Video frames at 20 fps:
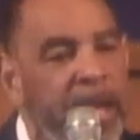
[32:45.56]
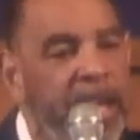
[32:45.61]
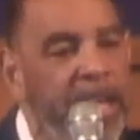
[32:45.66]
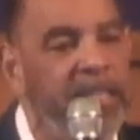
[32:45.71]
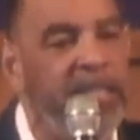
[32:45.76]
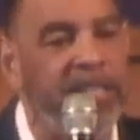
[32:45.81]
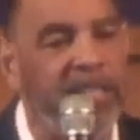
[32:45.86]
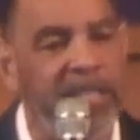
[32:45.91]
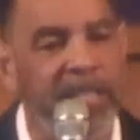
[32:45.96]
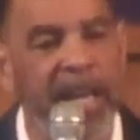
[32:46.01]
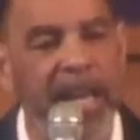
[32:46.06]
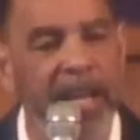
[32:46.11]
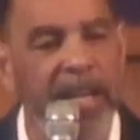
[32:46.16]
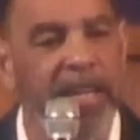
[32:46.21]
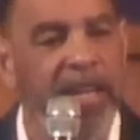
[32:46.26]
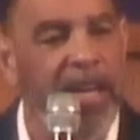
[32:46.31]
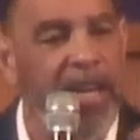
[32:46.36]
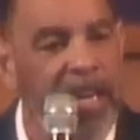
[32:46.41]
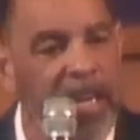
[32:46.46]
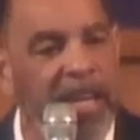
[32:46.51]
He
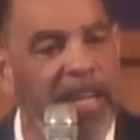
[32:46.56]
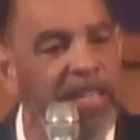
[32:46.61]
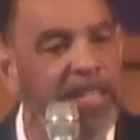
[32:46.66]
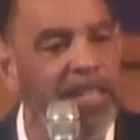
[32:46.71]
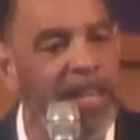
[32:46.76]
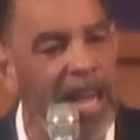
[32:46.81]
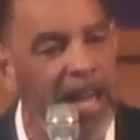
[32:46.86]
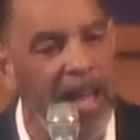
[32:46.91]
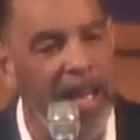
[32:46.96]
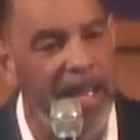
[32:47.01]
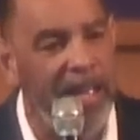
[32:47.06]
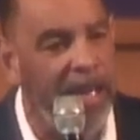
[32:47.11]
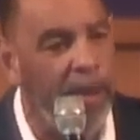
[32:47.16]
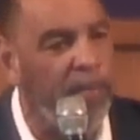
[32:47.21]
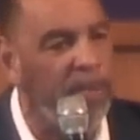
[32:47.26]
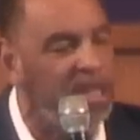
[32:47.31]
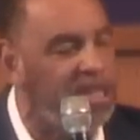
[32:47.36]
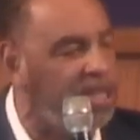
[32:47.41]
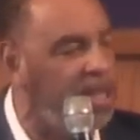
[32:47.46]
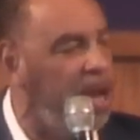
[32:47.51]
sent his
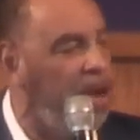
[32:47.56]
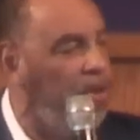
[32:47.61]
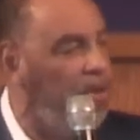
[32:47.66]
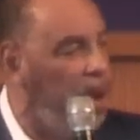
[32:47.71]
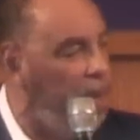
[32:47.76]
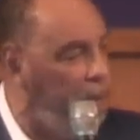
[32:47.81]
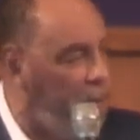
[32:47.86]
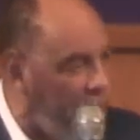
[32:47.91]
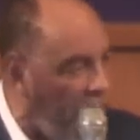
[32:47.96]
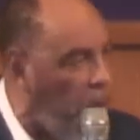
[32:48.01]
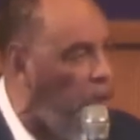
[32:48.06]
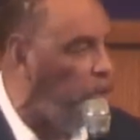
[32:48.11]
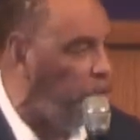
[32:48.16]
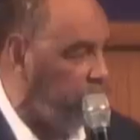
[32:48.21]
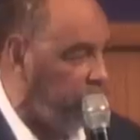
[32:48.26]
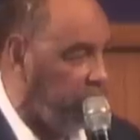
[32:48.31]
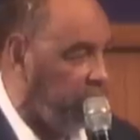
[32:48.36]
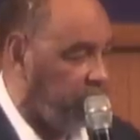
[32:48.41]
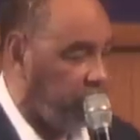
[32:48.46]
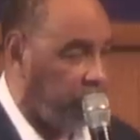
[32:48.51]
emissary,
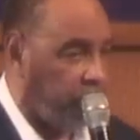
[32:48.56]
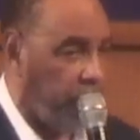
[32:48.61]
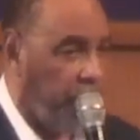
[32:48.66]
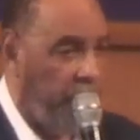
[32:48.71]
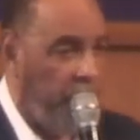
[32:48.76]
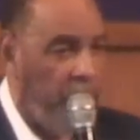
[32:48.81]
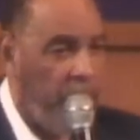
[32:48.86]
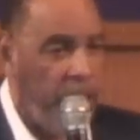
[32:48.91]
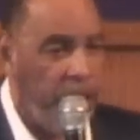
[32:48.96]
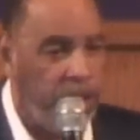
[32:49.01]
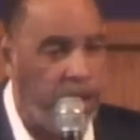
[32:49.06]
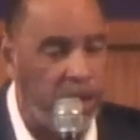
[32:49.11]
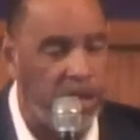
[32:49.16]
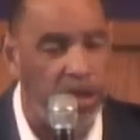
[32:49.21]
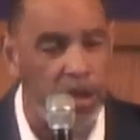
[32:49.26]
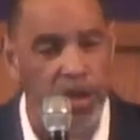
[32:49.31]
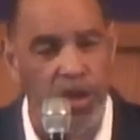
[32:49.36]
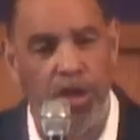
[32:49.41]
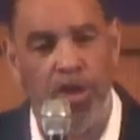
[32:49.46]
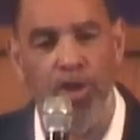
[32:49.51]
Moses, to
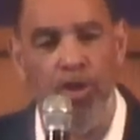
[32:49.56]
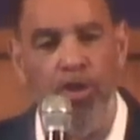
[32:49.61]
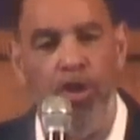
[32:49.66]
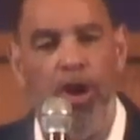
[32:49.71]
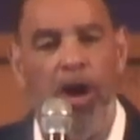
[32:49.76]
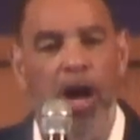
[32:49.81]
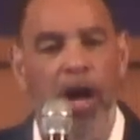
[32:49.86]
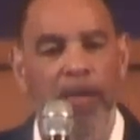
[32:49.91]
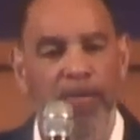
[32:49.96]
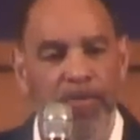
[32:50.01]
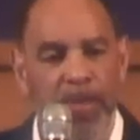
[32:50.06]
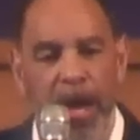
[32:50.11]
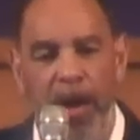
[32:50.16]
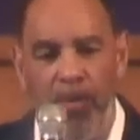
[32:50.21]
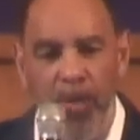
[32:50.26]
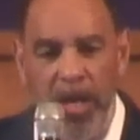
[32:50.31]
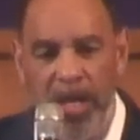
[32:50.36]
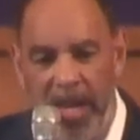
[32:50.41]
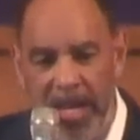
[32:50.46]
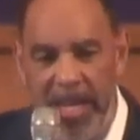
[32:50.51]
secure
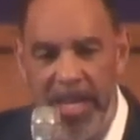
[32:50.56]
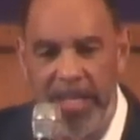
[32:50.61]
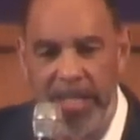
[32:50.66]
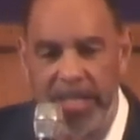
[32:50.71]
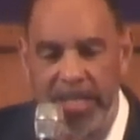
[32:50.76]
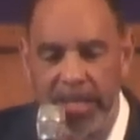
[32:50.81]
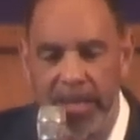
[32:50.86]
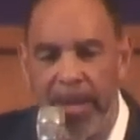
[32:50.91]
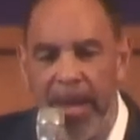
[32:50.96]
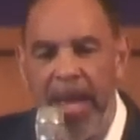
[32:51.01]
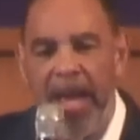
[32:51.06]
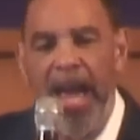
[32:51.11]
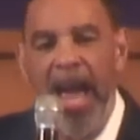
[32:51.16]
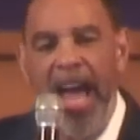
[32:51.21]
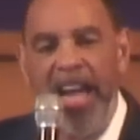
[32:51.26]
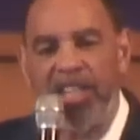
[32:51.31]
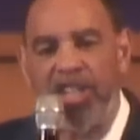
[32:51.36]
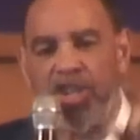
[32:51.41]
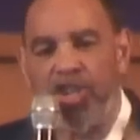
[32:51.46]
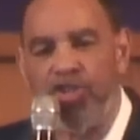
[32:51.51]
their release,
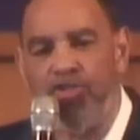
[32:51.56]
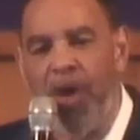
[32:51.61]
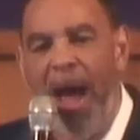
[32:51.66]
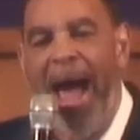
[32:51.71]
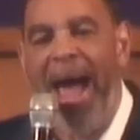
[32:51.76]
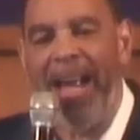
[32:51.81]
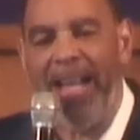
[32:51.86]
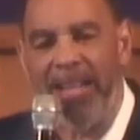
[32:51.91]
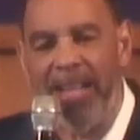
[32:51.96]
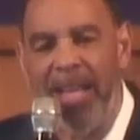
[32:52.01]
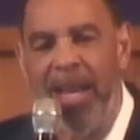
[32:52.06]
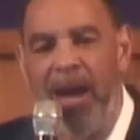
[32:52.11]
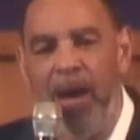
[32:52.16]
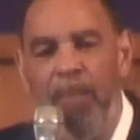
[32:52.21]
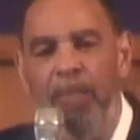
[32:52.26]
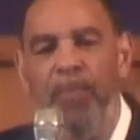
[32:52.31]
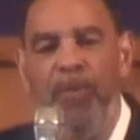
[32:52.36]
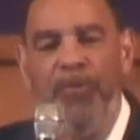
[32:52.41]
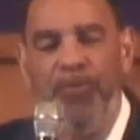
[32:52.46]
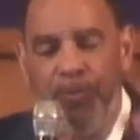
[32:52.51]
extract
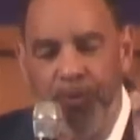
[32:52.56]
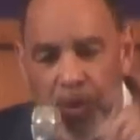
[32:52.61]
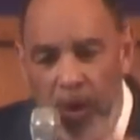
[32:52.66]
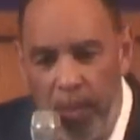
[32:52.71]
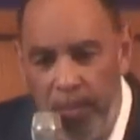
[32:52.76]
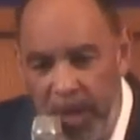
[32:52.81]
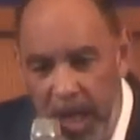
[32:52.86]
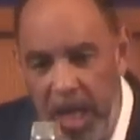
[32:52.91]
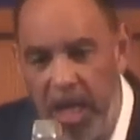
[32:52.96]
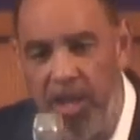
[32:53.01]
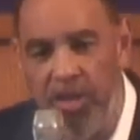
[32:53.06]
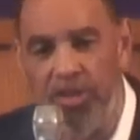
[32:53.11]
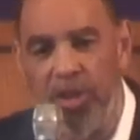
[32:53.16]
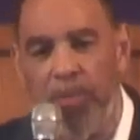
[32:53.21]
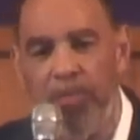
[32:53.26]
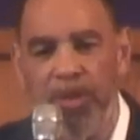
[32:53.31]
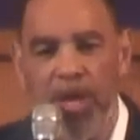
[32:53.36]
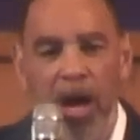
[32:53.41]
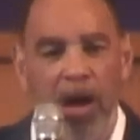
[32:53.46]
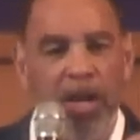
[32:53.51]
them from
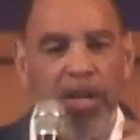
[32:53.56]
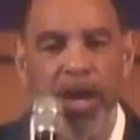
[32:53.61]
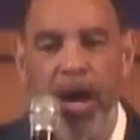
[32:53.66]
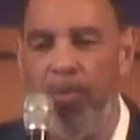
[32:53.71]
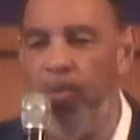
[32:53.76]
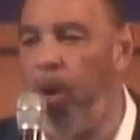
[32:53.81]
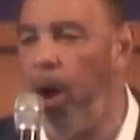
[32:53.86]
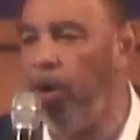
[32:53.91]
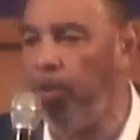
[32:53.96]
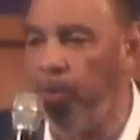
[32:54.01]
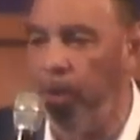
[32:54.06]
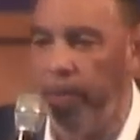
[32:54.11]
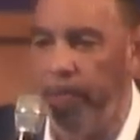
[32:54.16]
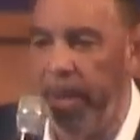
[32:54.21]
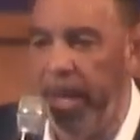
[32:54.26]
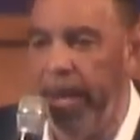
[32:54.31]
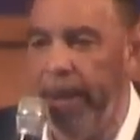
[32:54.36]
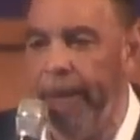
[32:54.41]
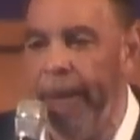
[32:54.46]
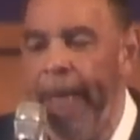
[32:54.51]
Egypt. Y'all not walk with
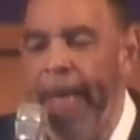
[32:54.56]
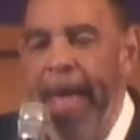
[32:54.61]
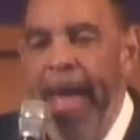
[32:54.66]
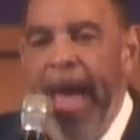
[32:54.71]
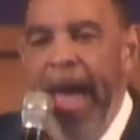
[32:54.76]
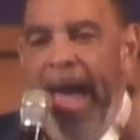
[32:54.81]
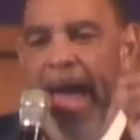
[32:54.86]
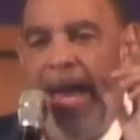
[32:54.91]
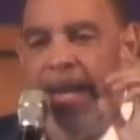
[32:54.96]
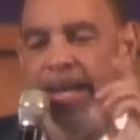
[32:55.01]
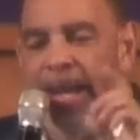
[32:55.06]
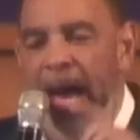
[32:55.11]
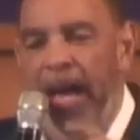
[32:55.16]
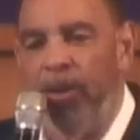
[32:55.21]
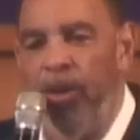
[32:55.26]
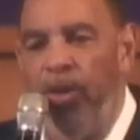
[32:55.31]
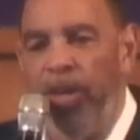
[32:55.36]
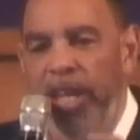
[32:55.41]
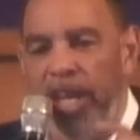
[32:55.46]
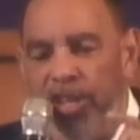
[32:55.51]
me. And
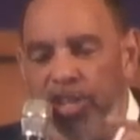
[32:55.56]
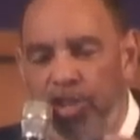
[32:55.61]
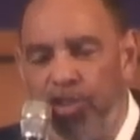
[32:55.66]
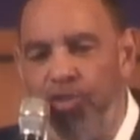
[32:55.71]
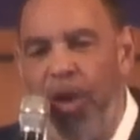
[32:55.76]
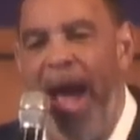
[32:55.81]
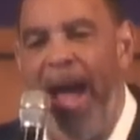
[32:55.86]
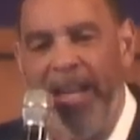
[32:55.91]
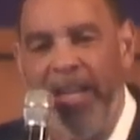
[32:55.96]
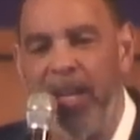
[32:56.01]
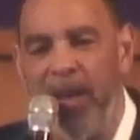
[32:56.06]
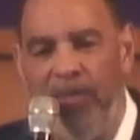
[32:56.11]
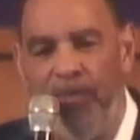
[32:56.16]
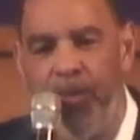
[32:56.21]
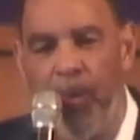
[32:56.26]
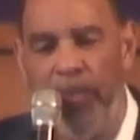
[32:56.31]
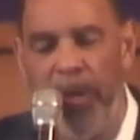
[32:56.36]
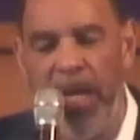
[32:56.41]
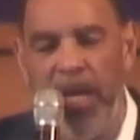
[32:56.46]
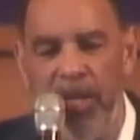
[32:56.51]
not only extract
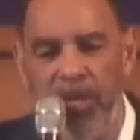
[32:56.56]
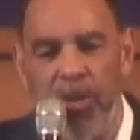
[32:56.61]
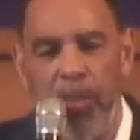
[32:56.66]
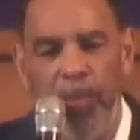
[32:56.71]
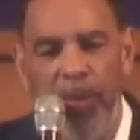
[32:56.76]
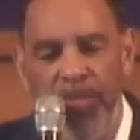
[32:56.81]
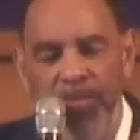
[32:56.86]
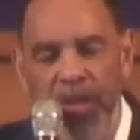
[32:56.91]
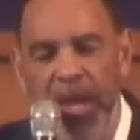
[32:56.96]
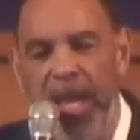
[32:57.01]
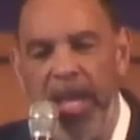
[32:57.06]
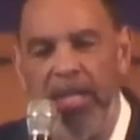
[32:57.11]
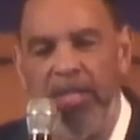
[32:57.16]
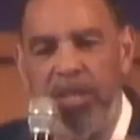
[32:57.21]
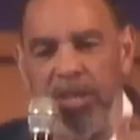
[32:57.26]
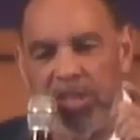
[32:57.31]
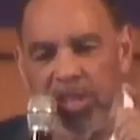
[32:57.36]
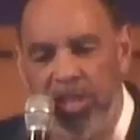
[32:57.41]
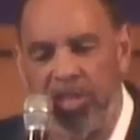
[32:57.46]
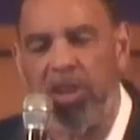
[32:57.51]
them from Egypt, but
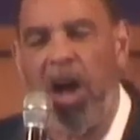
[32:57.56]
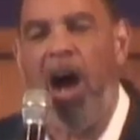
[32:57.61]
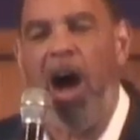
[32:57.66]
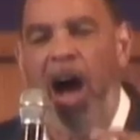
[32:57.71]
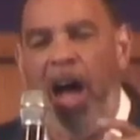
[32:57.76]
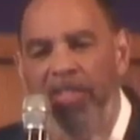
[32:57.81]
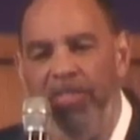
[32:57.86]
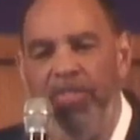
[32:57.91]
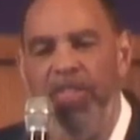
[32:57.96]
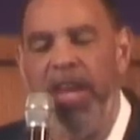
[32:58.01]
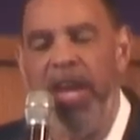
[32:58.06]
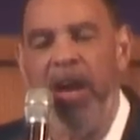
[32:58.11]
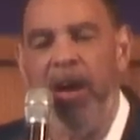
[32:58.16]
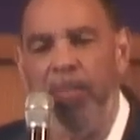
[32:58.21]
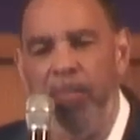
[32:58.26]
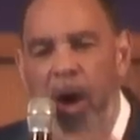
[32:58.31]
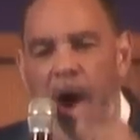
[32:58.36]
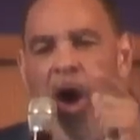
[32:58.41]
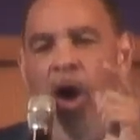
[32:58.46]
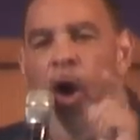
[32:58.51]
then to start
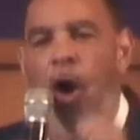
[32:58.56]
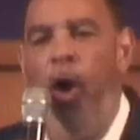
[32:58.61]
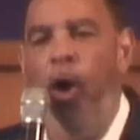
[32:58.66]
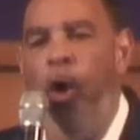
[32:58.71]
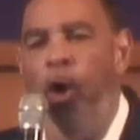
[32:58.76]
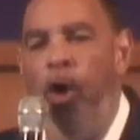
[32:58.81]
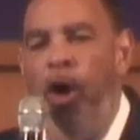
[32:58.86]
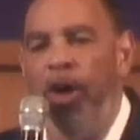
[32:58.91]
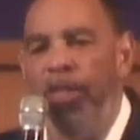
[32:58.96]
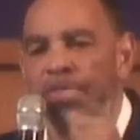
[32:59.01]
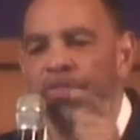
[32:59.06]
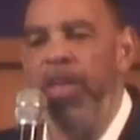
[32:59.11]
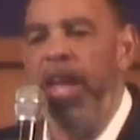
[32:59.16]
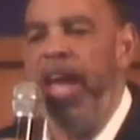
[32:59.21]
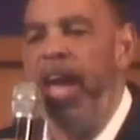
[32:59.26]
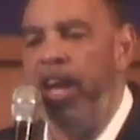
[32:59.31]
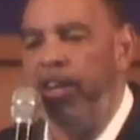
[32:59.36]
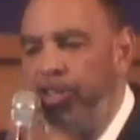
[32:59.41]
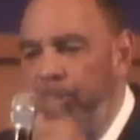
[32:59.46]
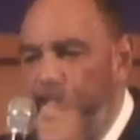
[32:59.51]
them on
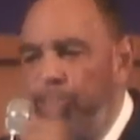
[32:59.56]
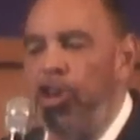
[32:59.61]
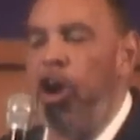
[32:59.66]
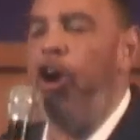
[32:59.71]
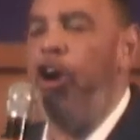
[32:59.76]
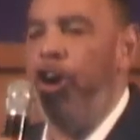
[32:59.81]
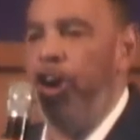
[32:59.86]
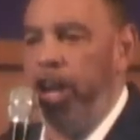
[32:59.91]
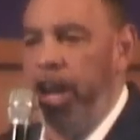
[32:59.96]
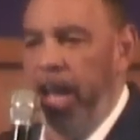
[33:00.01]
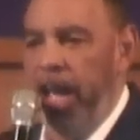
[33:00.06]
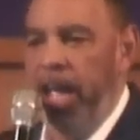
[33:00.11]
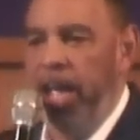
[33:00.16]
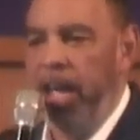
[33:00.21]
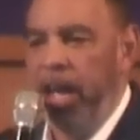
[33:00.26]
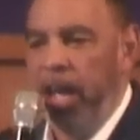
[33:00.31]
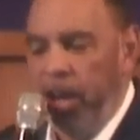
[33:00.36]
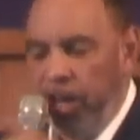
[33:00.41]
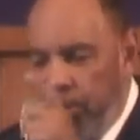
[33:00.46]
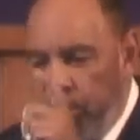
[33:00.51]
their
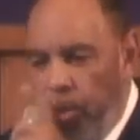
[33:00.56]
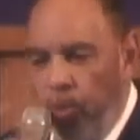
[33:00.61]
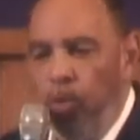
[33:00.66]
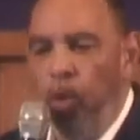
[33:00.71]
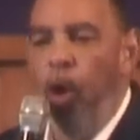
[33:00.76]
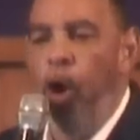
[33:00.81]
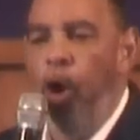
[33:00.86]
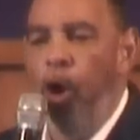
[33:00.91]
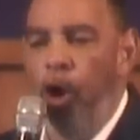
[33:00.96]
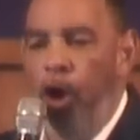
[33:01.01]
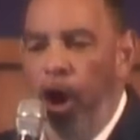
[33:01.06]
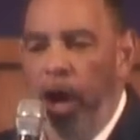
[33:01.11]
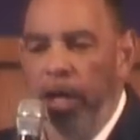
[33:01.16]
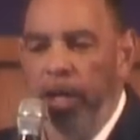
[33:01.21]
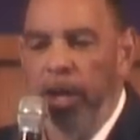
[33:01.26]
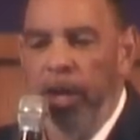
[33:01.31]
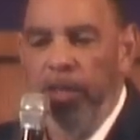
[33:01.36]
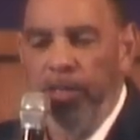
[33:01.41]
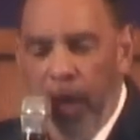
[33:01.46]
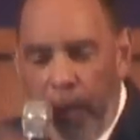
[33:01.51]
journey
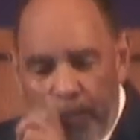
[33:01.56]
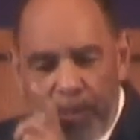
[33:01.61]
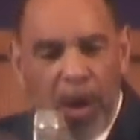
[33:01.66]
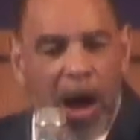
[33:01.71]
toward the